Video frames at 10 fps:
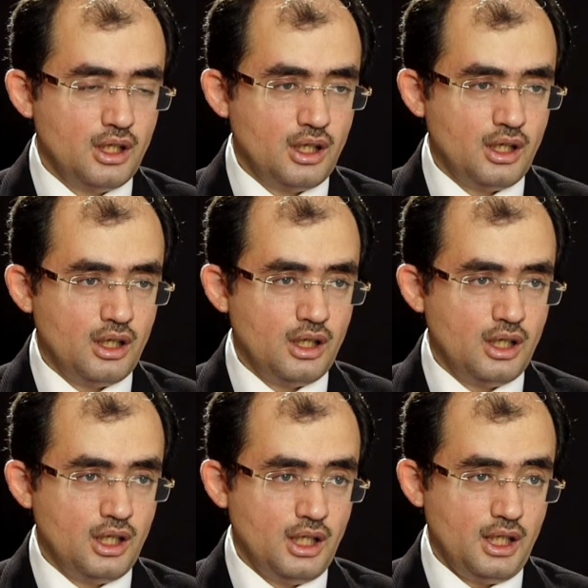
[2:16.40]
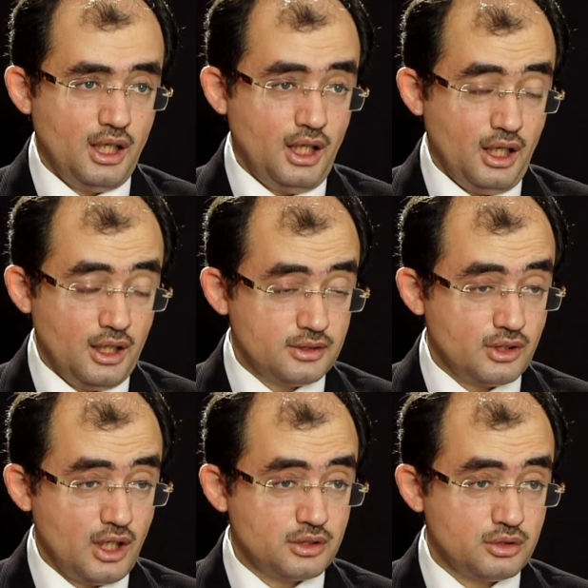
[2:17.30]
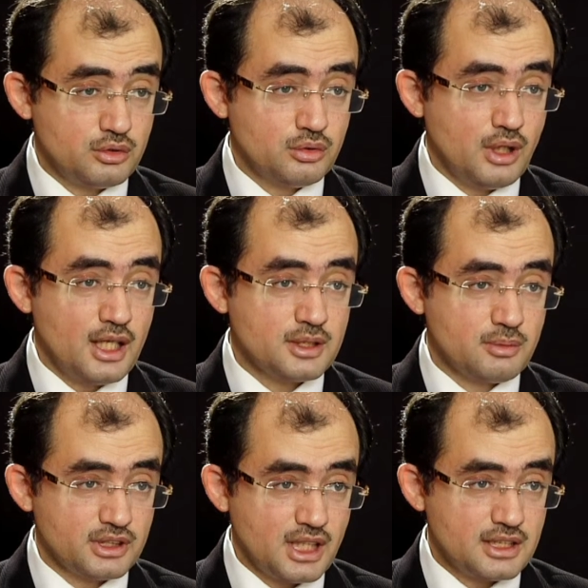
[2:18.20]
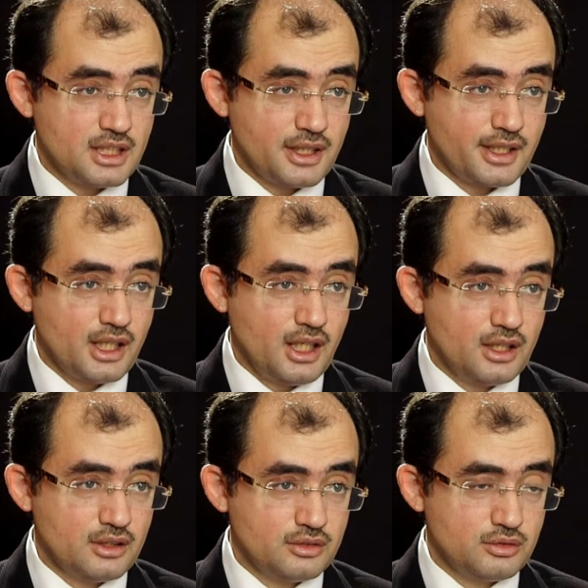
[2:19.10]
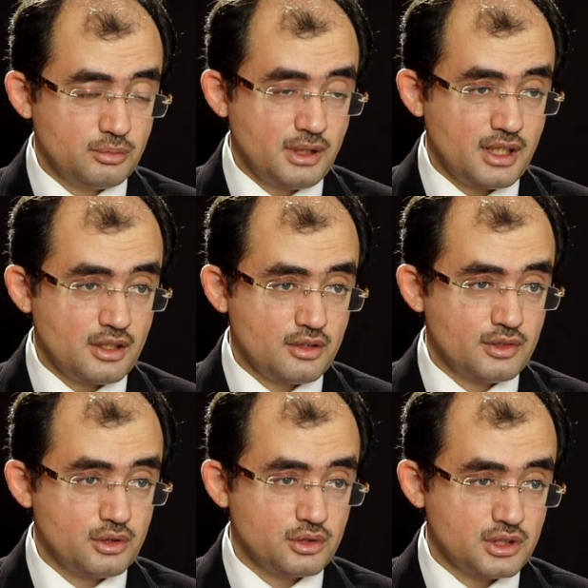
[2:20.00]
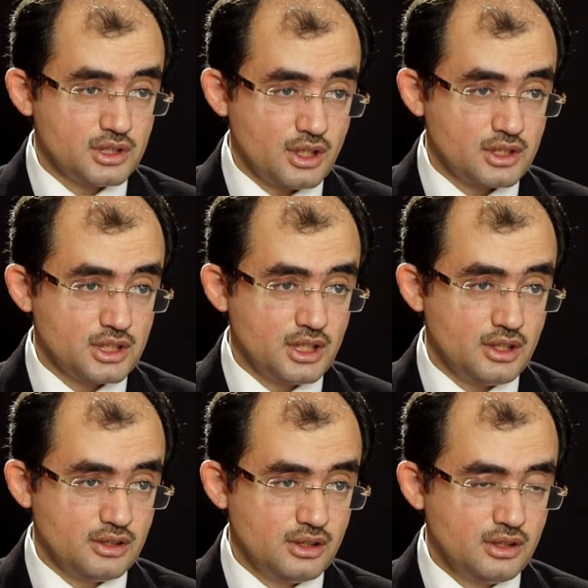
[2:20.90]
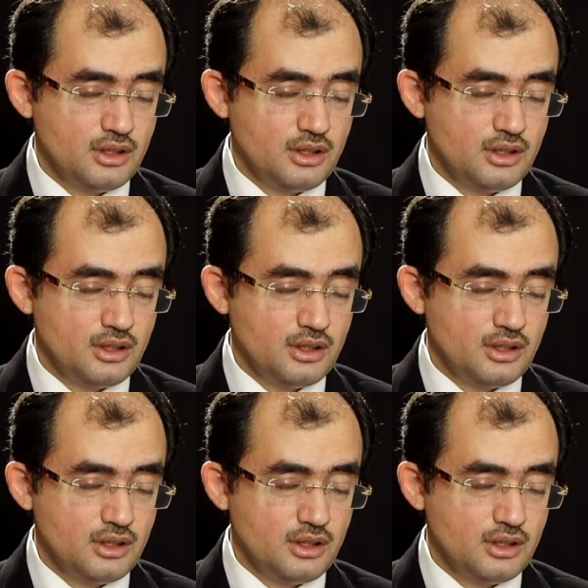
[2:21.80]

and trying to do as much as I can to make the revolution succeed.